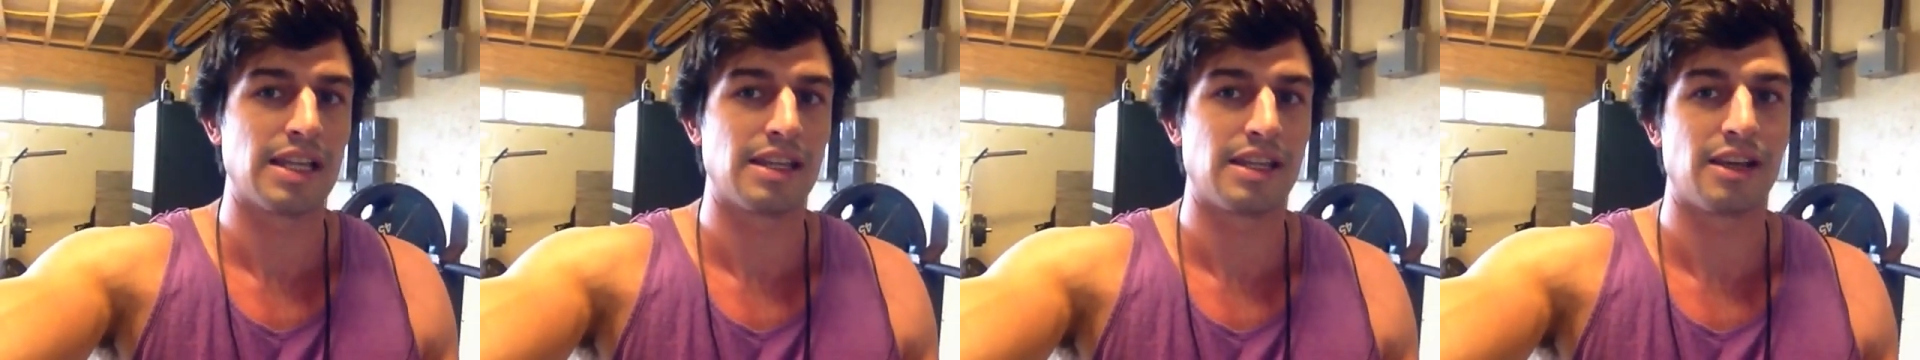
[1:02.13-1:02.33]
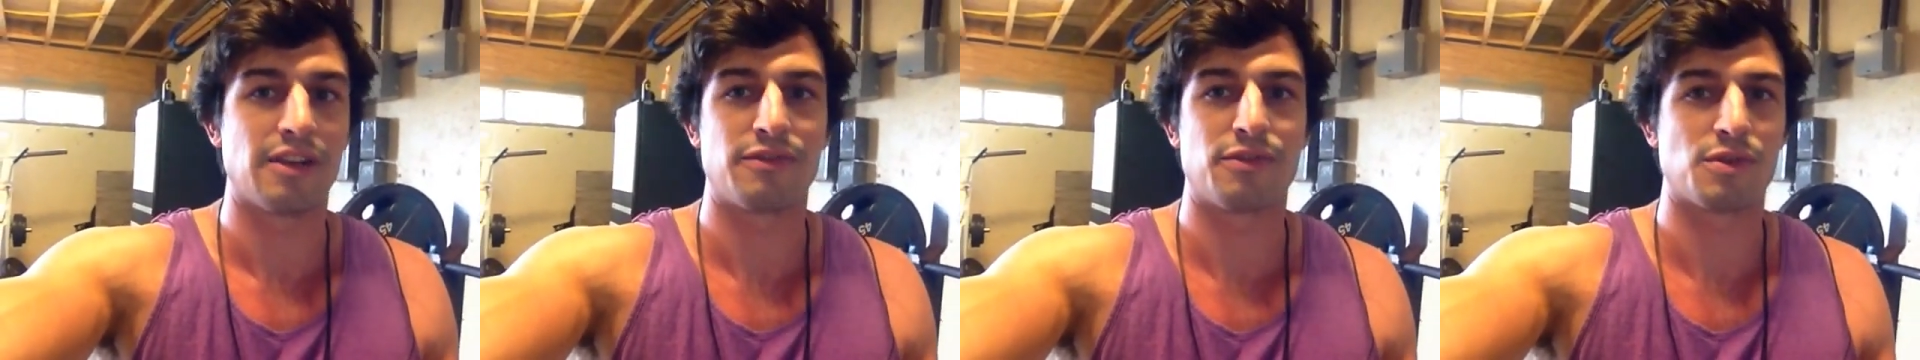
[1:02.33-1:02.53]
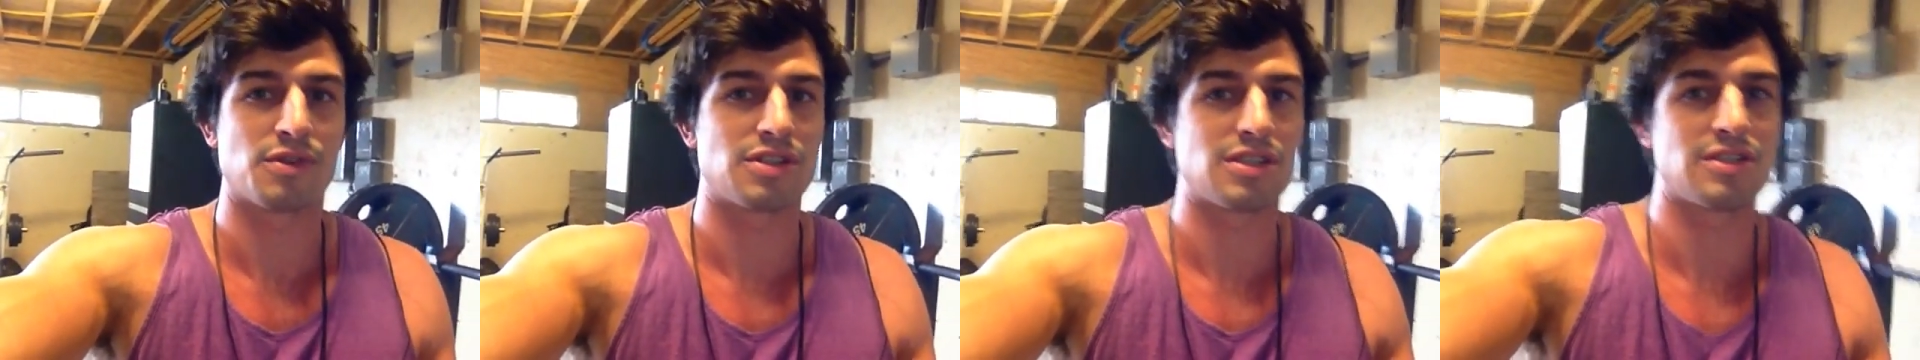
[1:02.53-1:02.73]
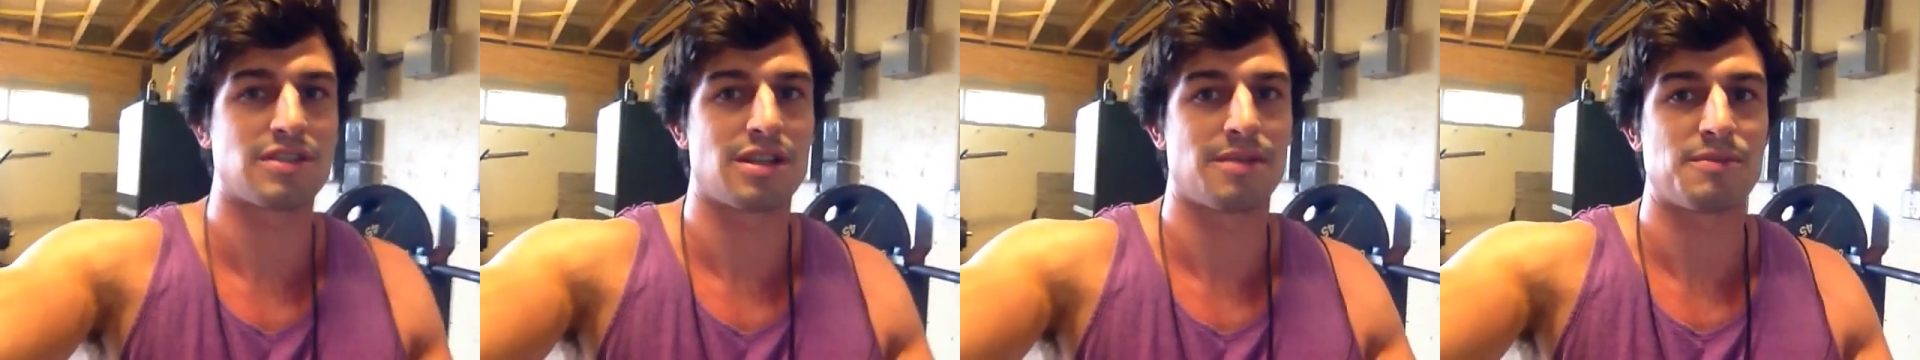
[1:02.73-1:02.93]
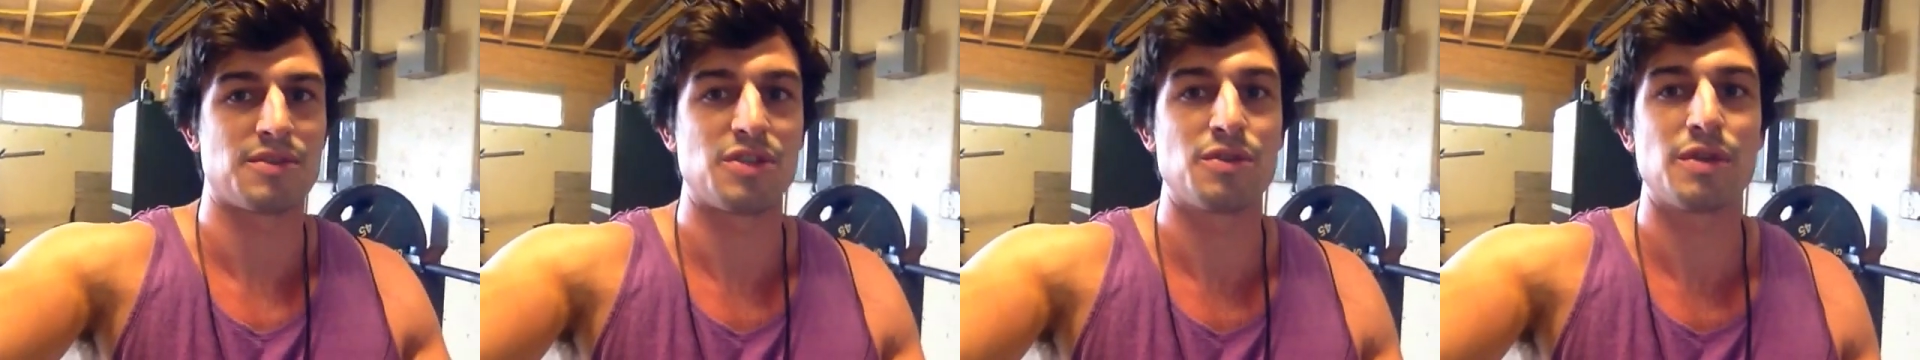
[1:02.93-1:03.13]
therefore, since
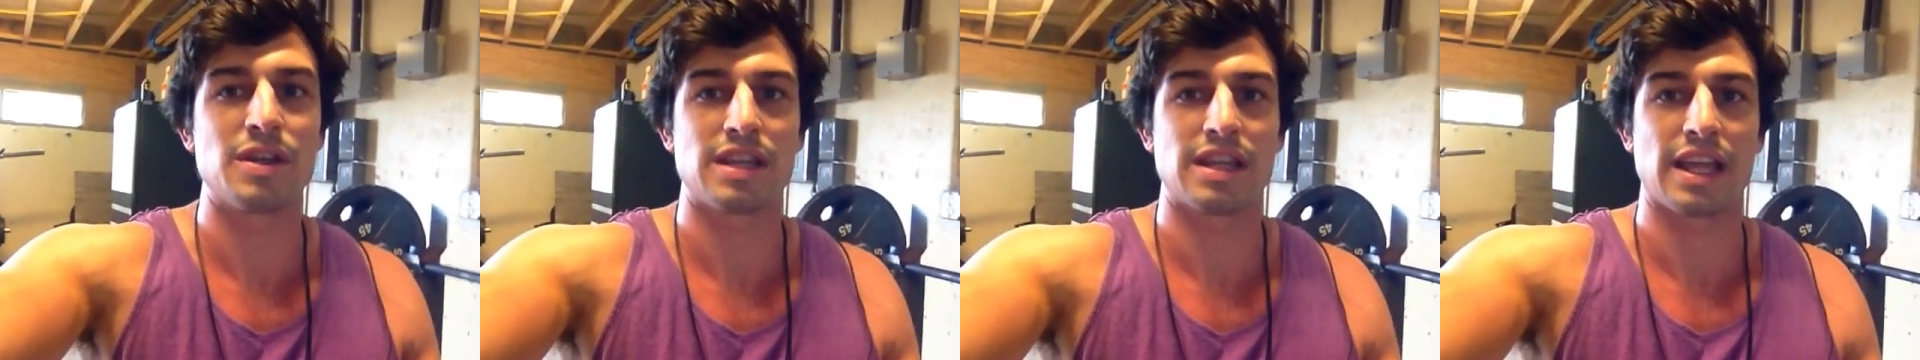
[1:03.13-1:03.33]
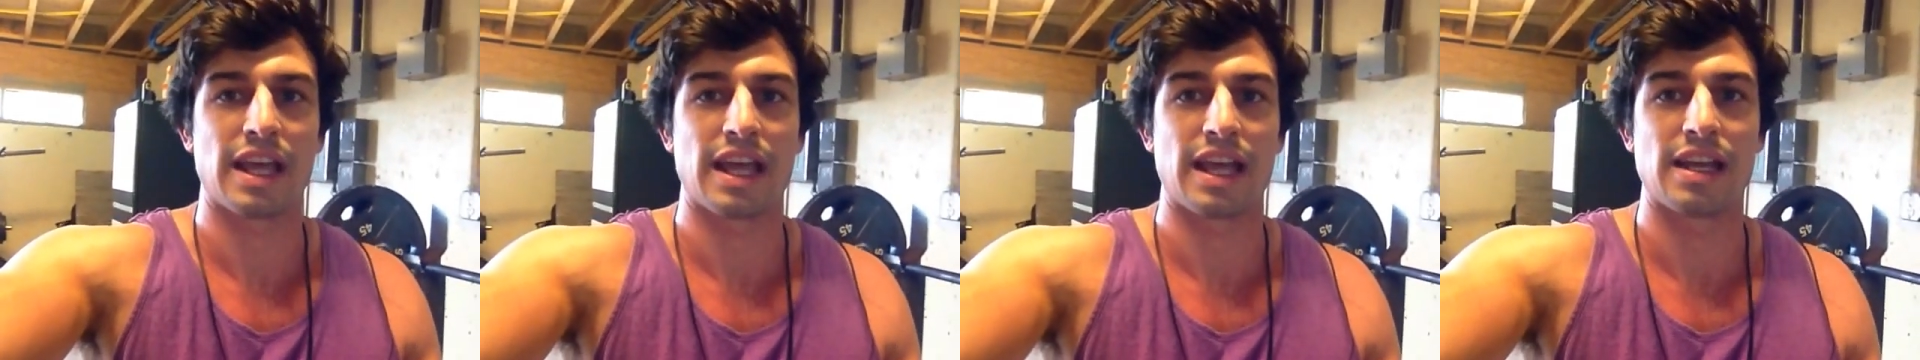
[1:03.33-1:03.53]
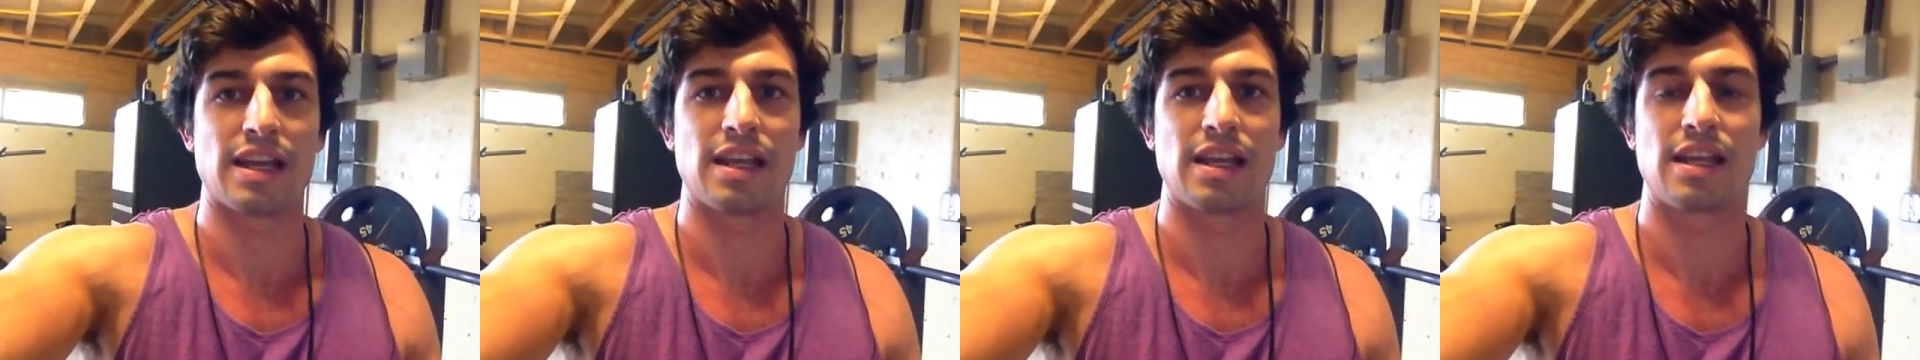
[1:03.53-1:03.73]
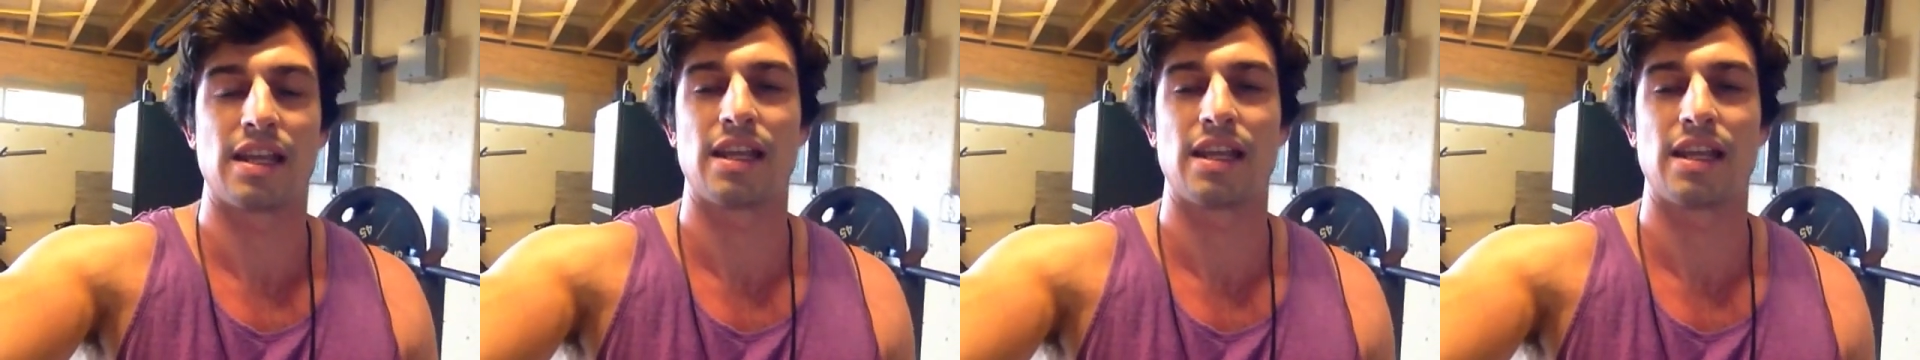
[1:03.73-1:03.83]
I'm doing that,